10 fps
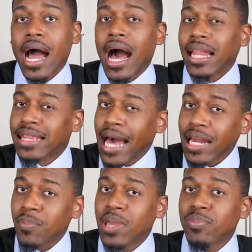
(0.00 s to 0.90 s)
a
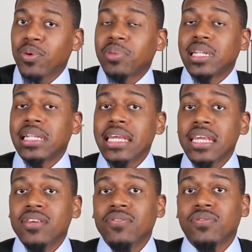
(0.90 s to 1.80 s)
lot of people
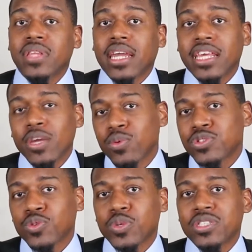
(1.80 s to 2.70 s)
believe that he was
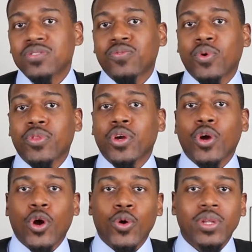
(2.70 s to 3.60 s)
the reason for
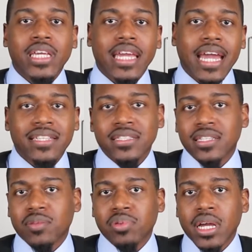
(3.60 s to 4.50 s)
their early exit
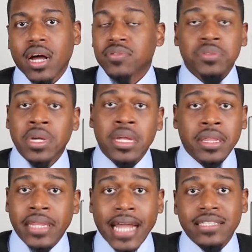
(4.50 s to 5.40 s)
in the playoffs.
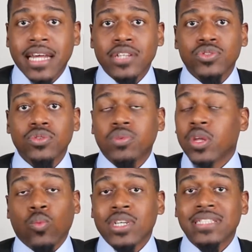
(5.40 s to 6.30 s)
That's not true.
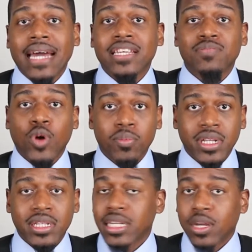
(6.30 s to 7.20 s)
It was not his
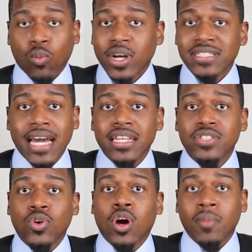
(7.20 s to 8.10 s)
mobility. It was not
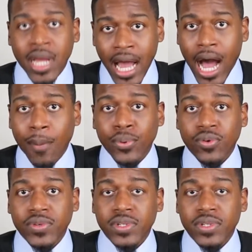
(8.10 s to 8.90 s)
his arm. I'll prove